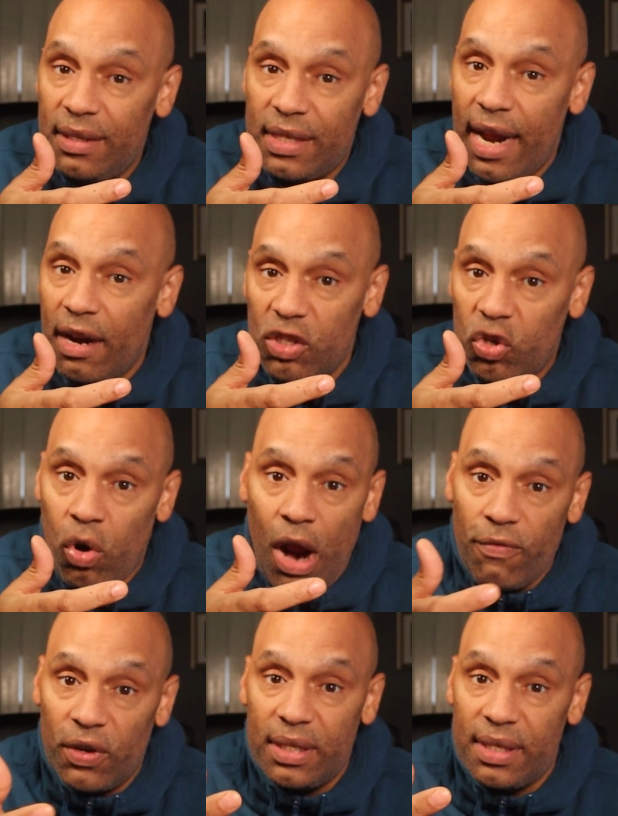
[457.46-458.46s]
Terence
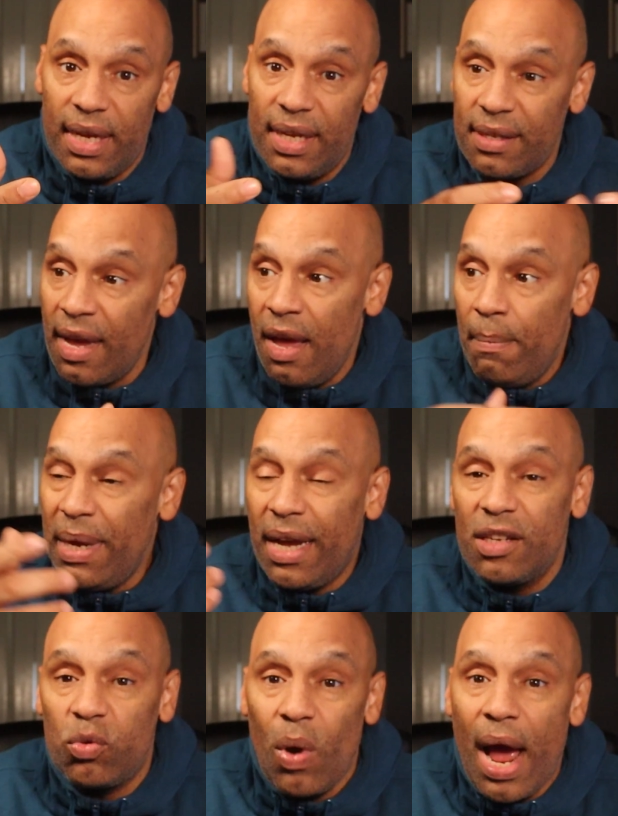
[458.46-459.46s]
Crawford's is,
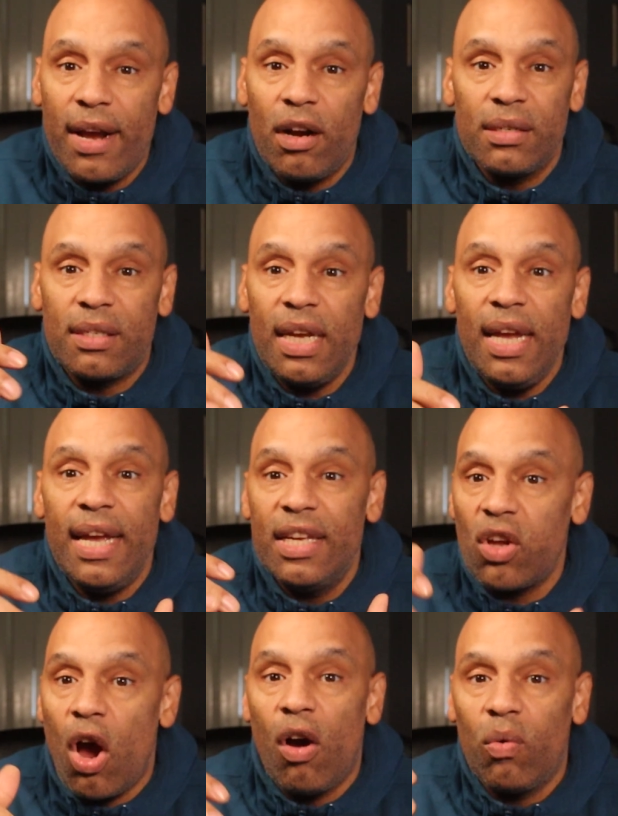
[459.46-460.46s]
because Ryan Garcia
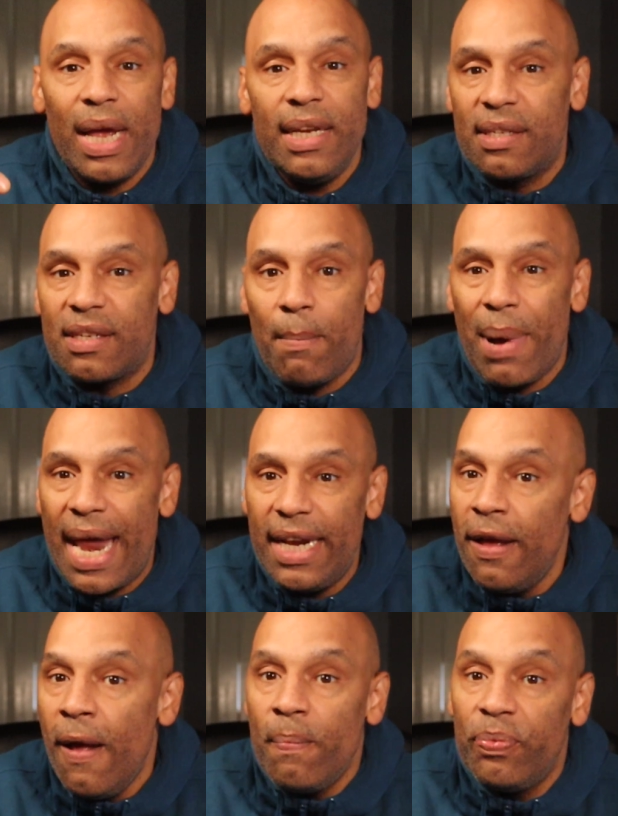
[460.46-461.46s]
is already
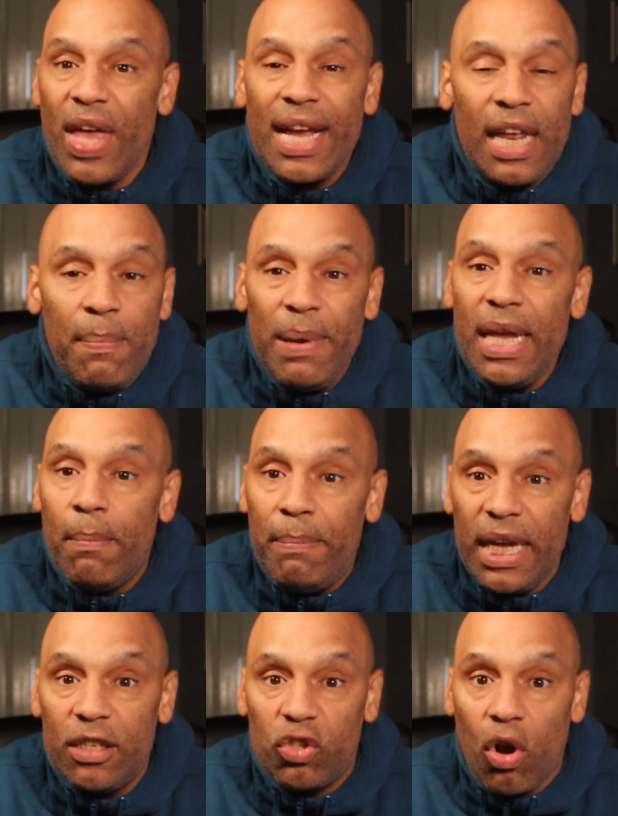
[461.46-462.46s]
somebody that can be a
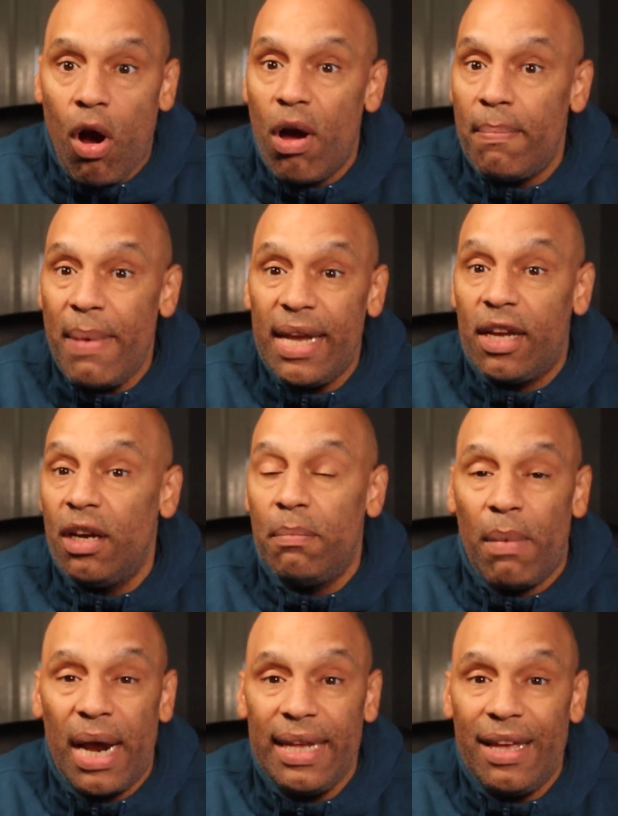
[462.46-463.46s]
big draw and make good
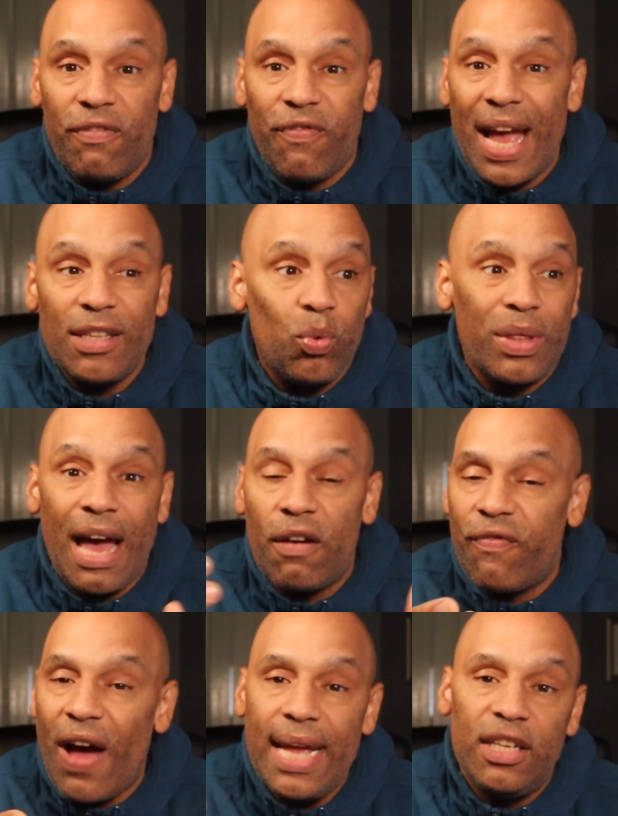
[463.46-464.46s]
money in fights
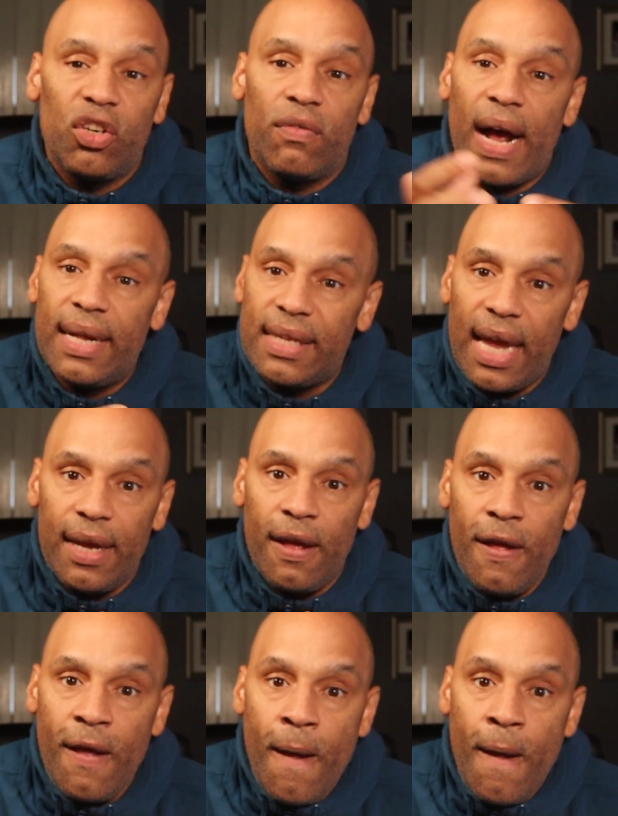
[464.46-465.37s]
without fighting Gervonta.